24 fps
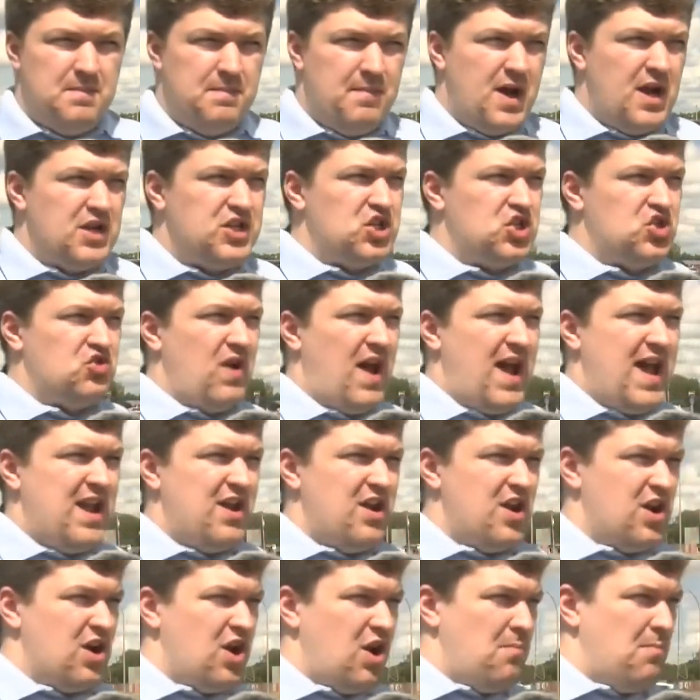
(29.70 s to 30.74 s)
much drier
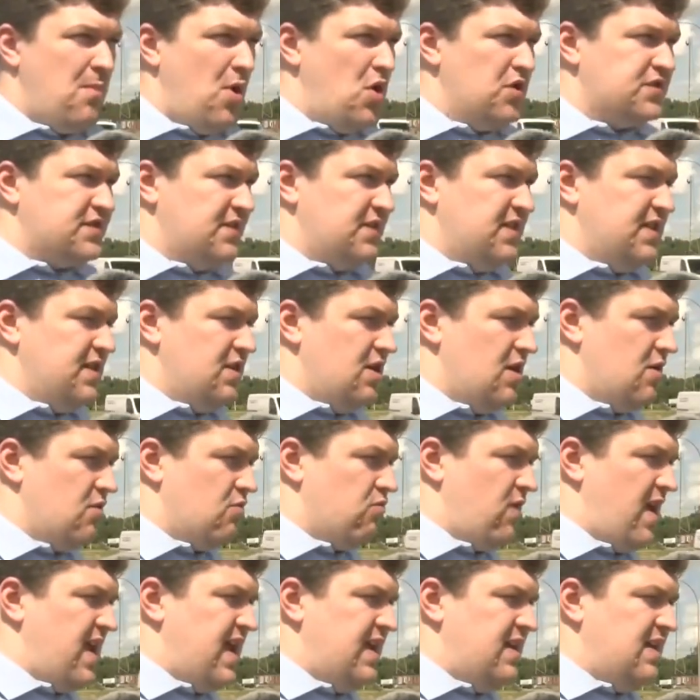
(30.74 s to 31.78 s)
here. Most of the uh,
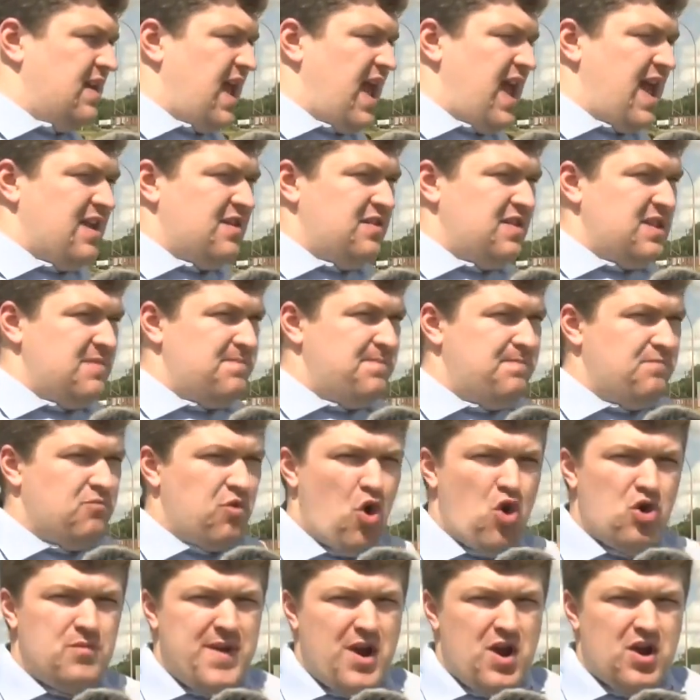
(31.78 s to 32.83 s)
rain and the
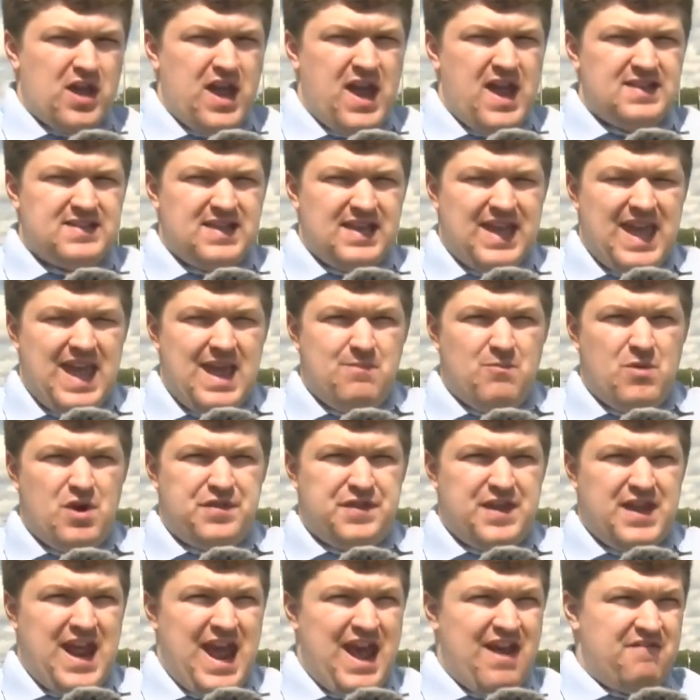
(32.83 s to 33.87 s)
road barricades that came
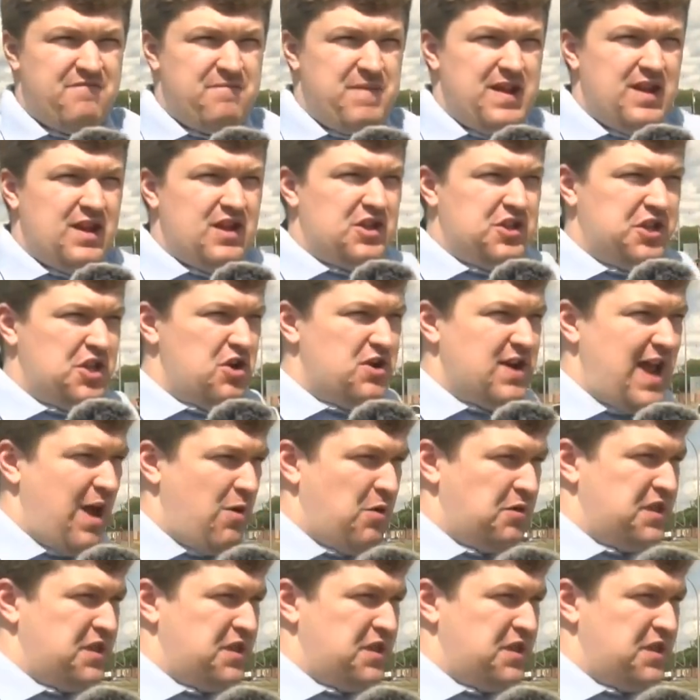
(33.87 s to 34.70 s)
with it have been cleared out,